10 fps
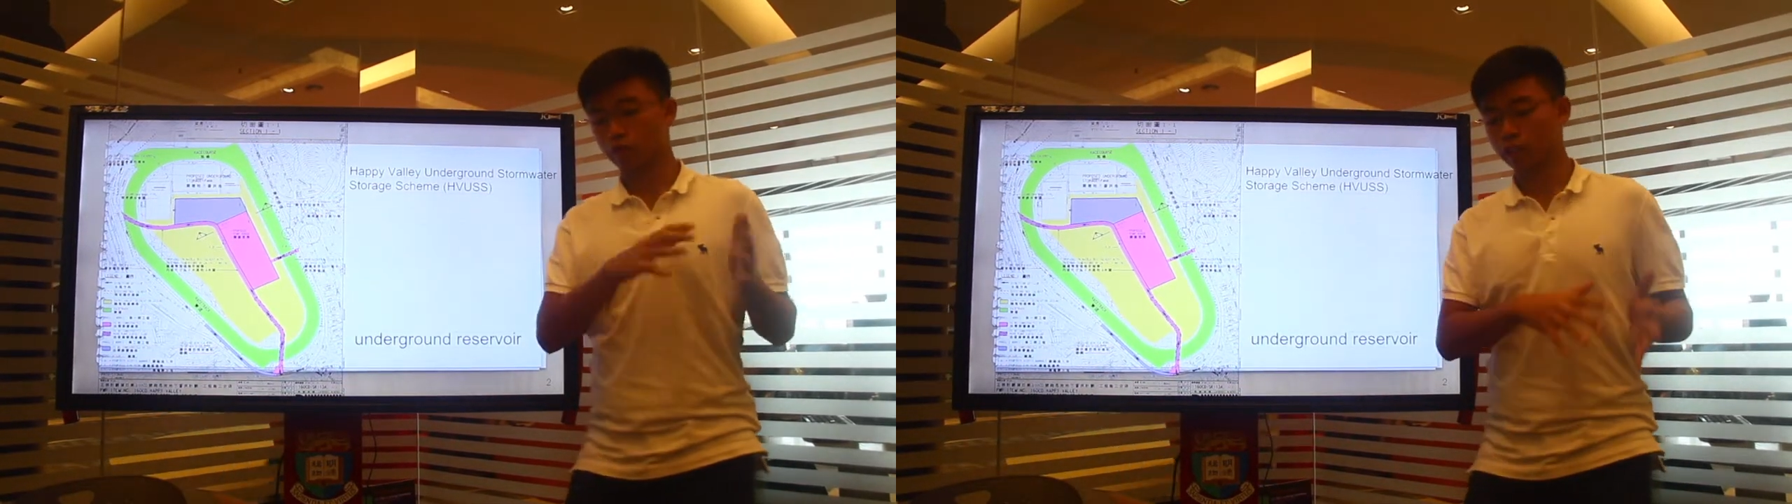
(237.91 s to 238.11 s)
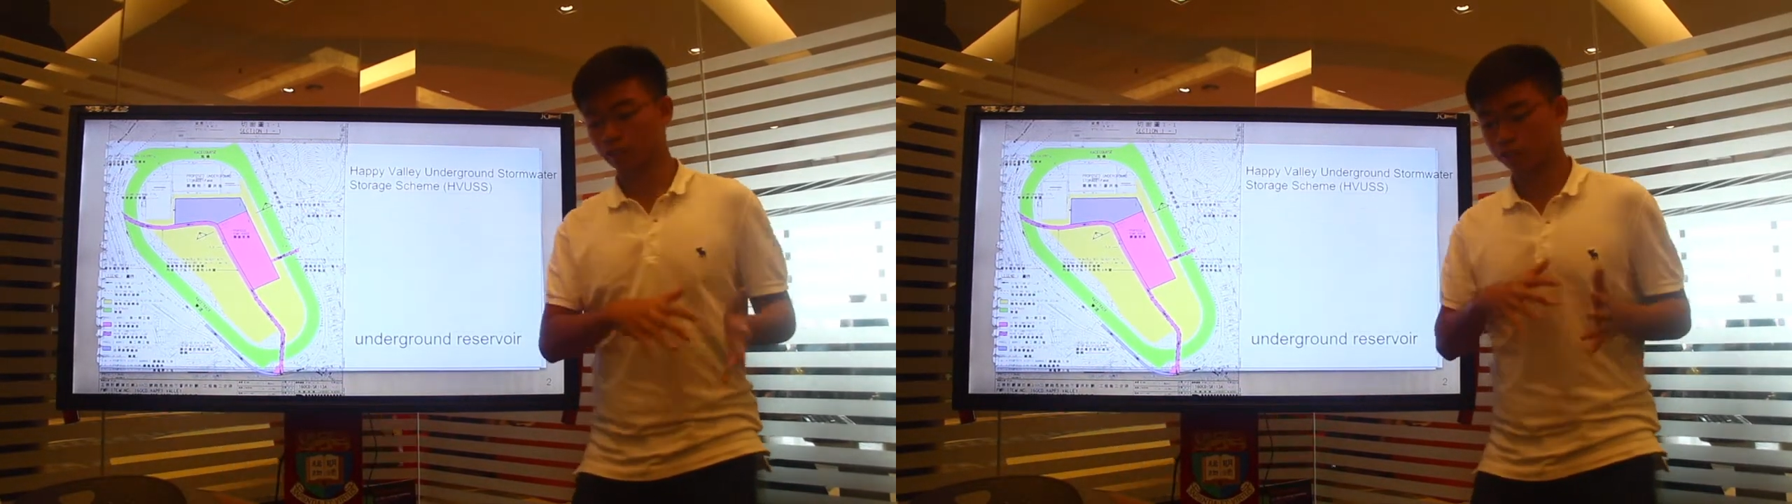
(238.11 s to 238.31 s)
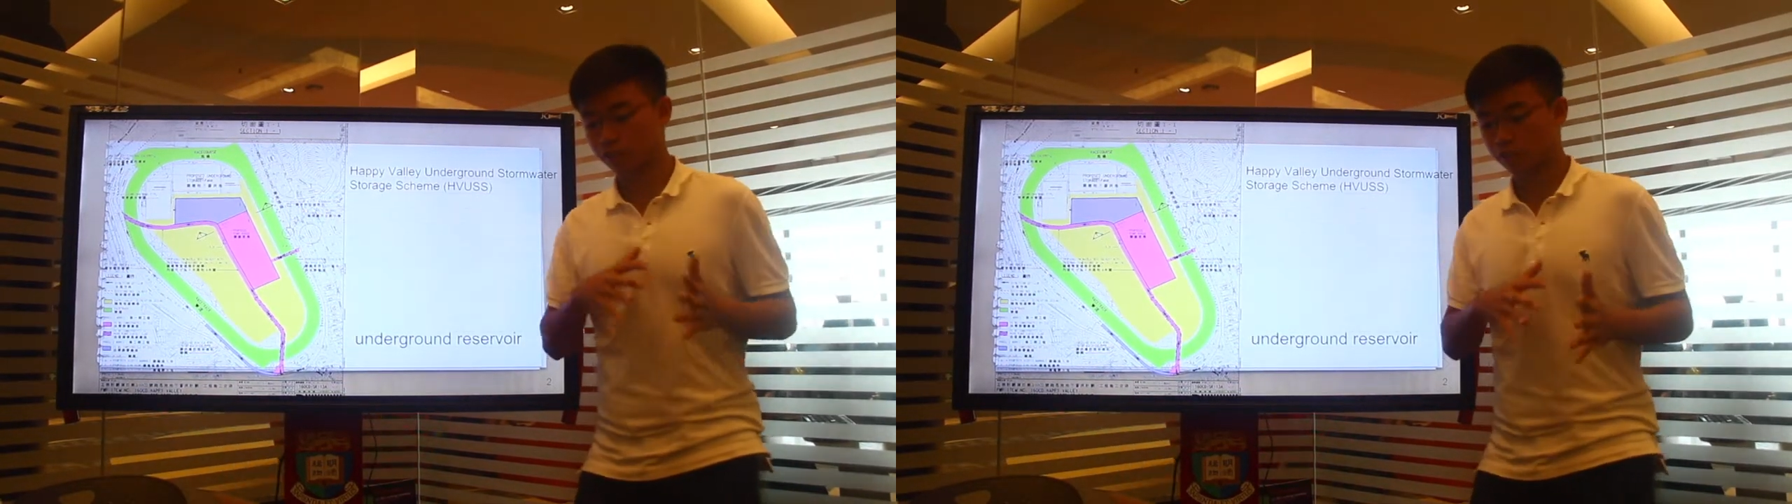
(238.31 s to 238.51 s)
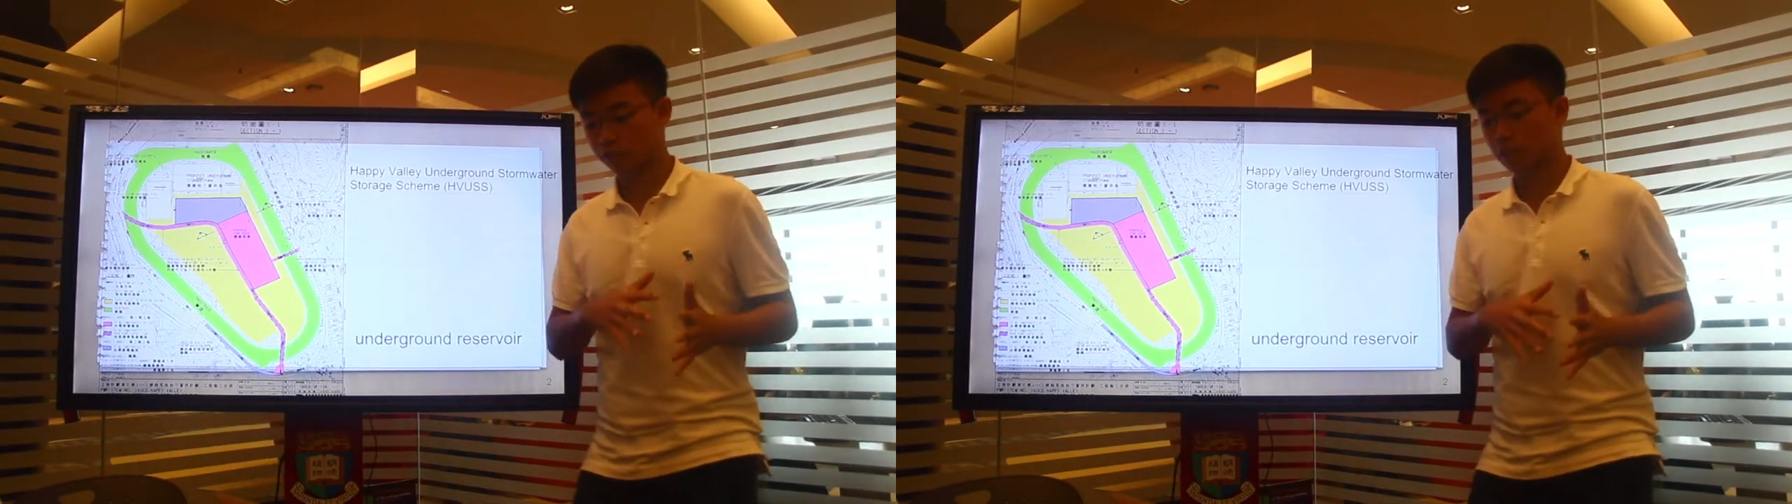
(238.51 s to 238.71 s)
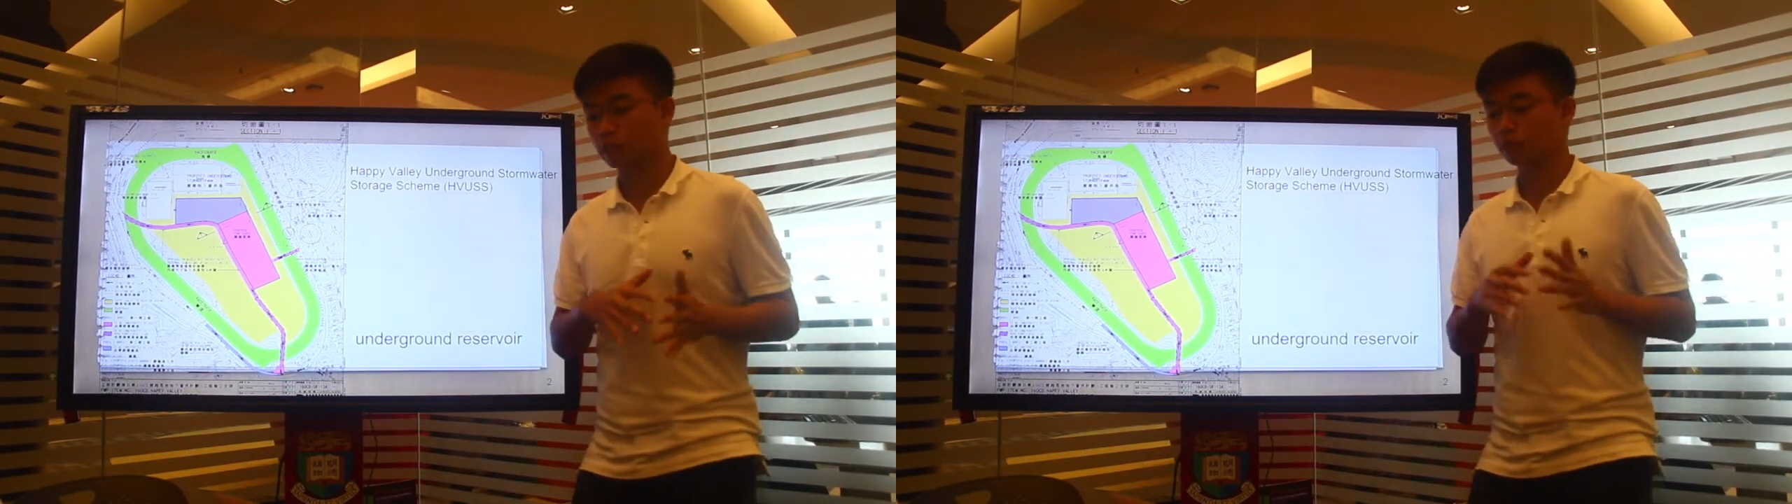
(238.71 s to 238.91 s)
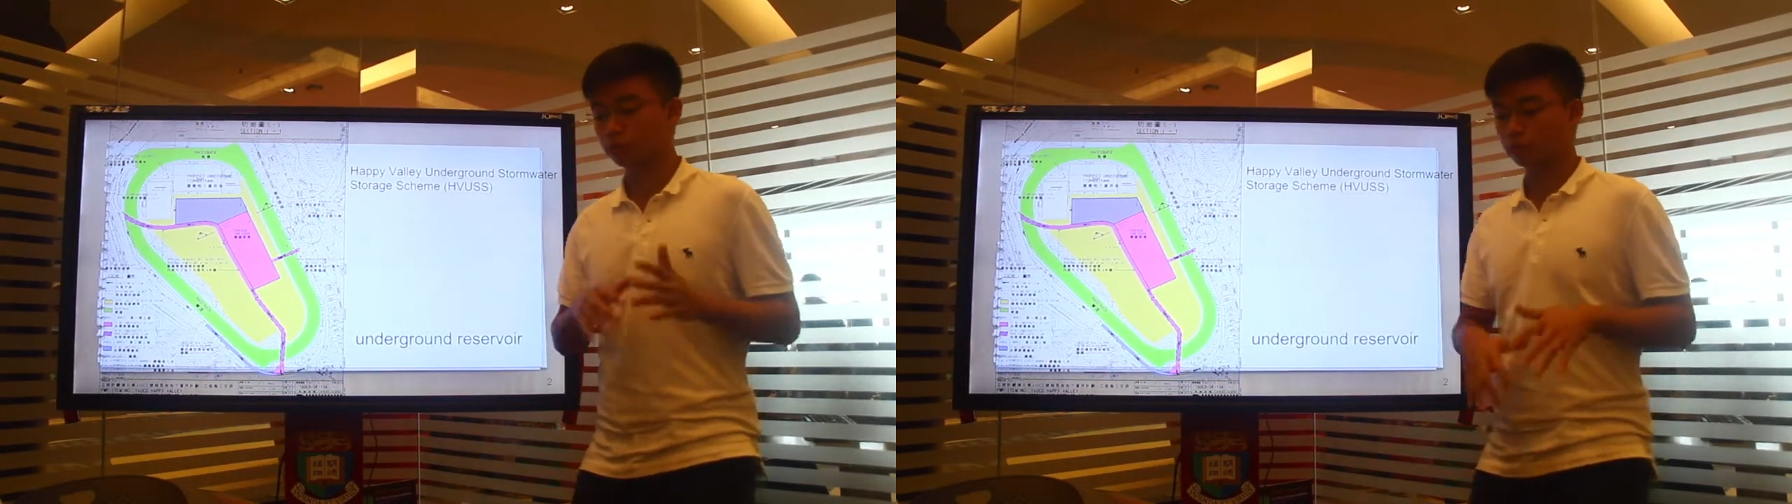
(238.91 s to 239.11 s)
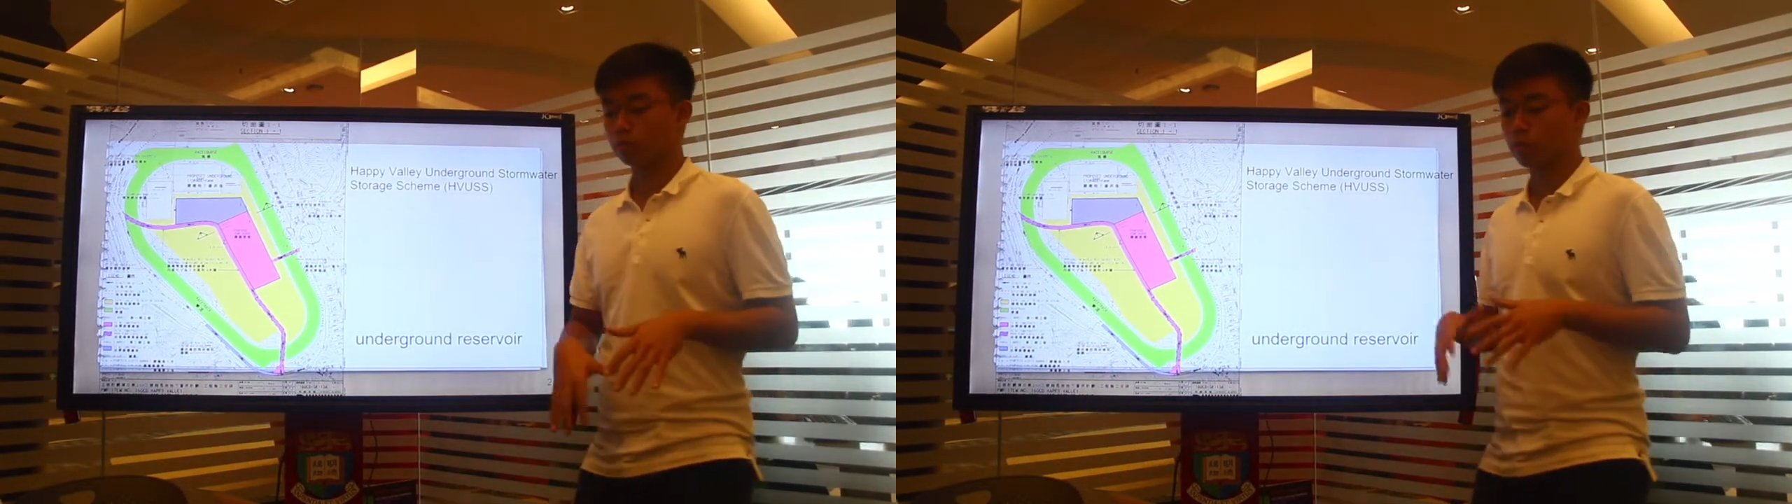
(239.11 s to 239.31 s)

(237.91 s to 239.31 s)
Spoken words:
drainage system in order to